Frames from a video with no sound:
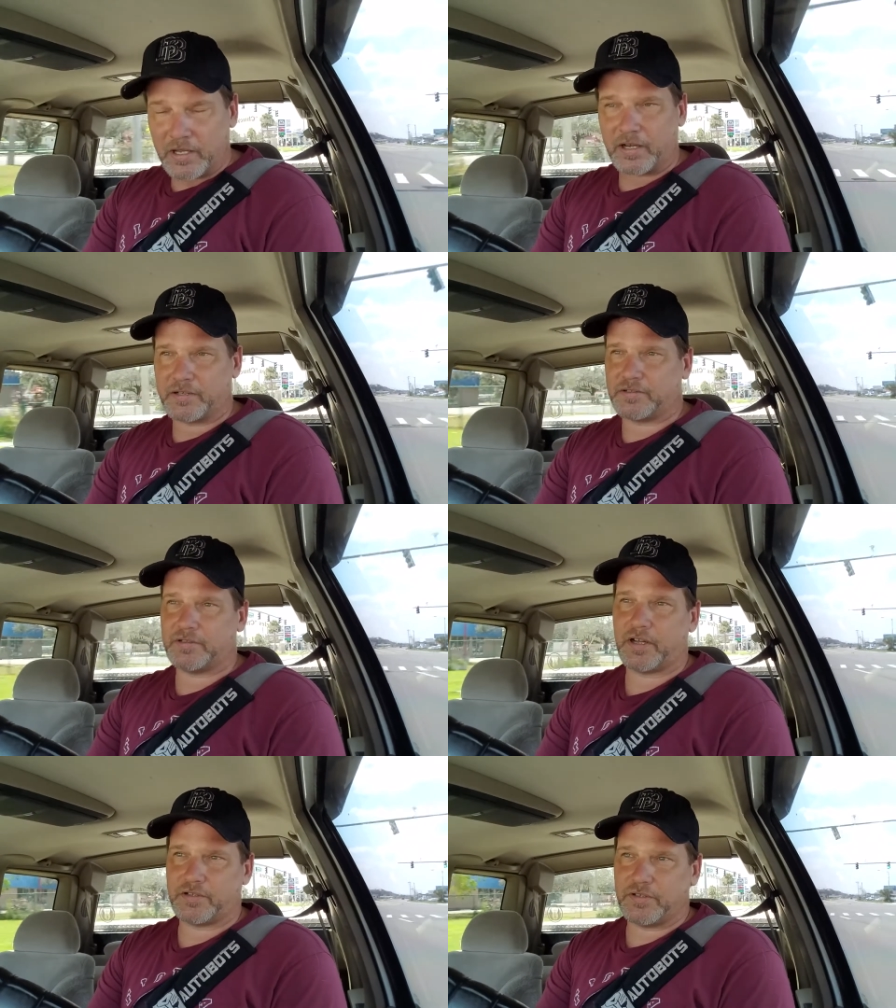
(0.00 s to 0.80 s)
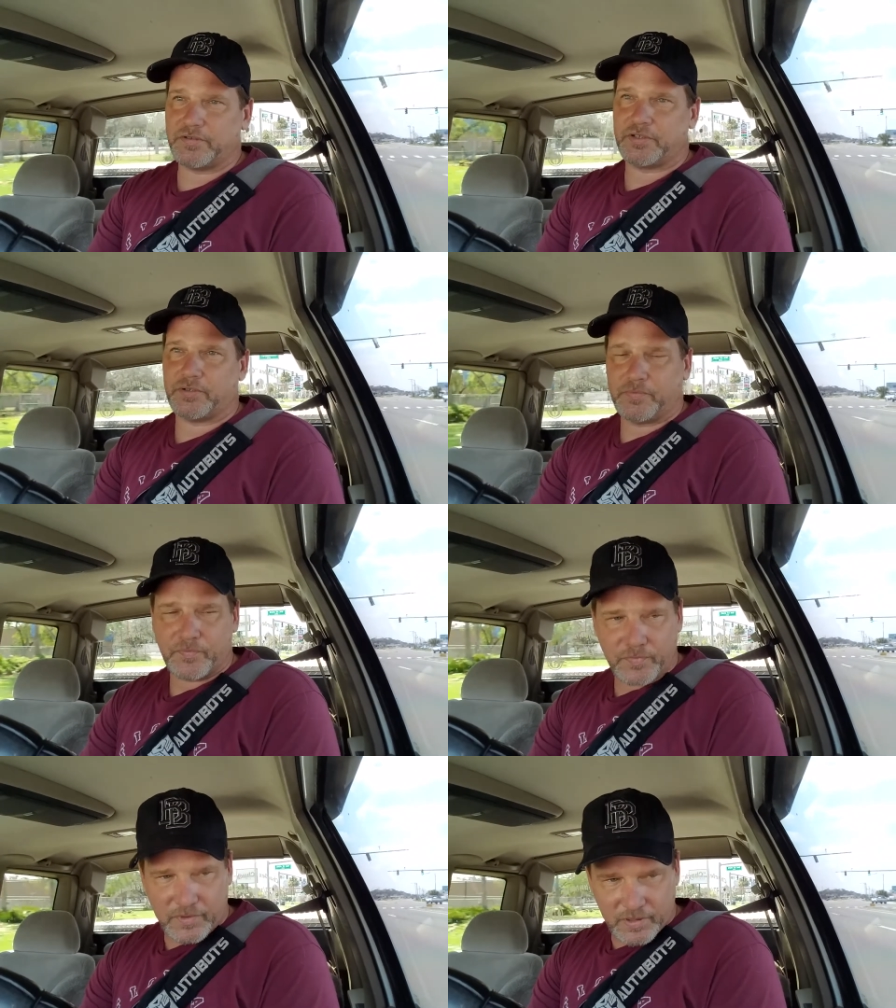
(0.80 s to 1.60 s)
on YouTube,
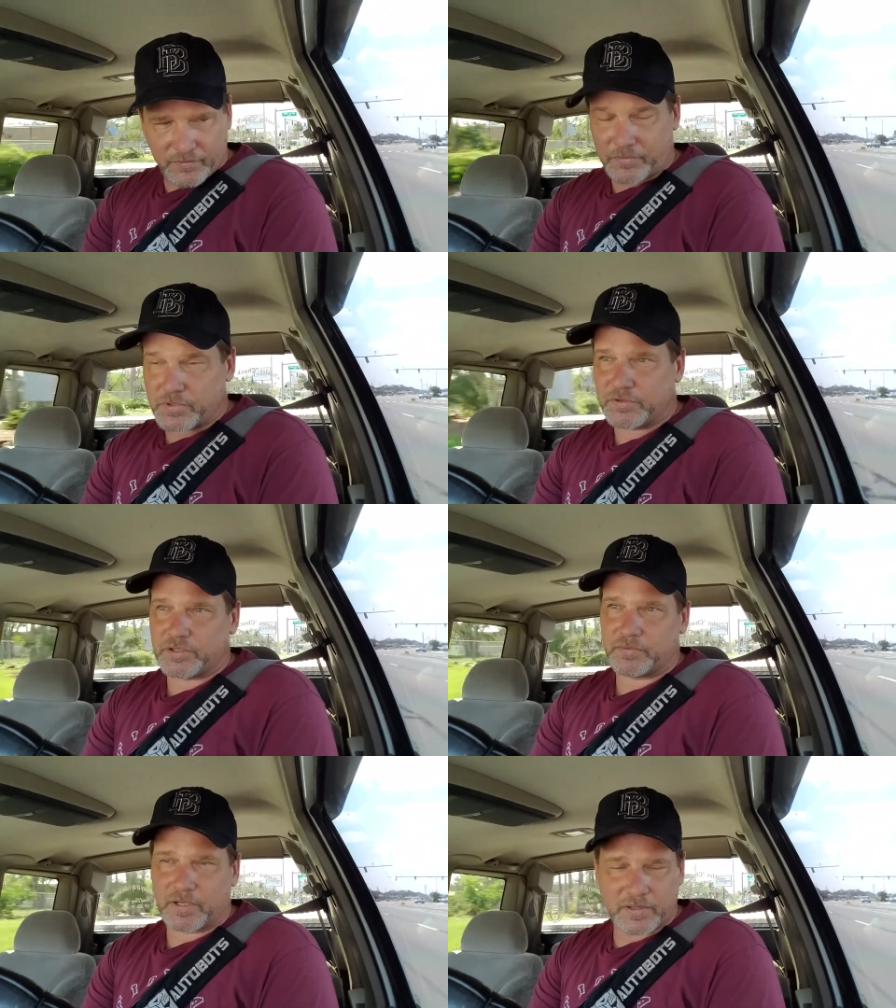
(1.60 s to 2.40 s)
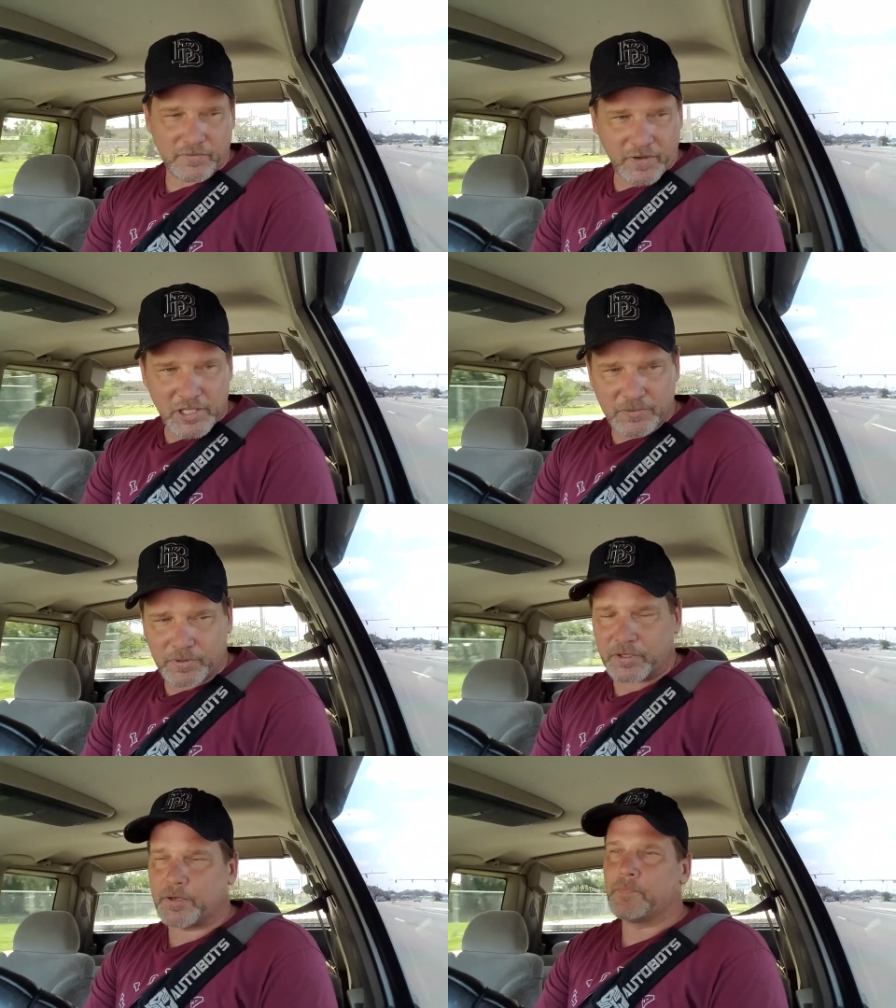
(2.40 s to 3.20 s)
from YouTube onto Facebook.